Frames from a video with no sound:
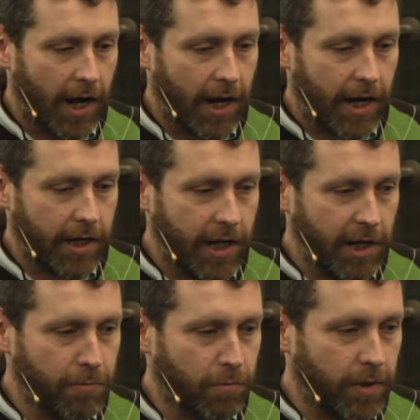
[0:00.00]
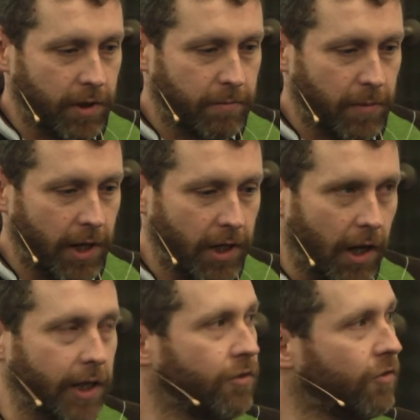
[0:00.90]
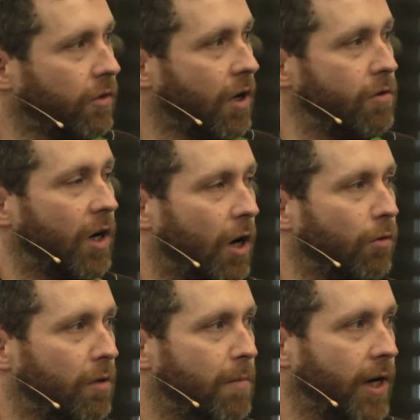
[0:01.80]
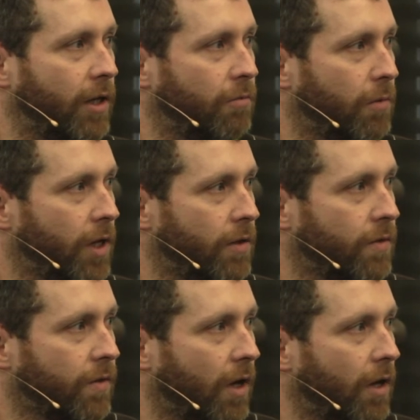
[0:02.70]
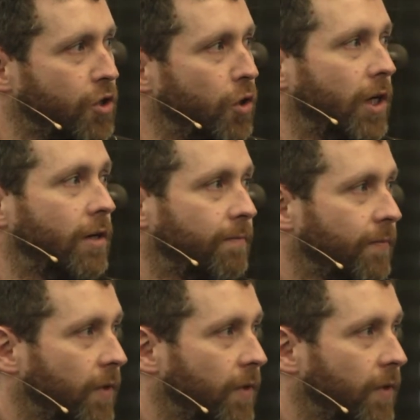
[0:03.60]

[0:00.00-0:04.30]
And he likes Coca-Cola made with sugar.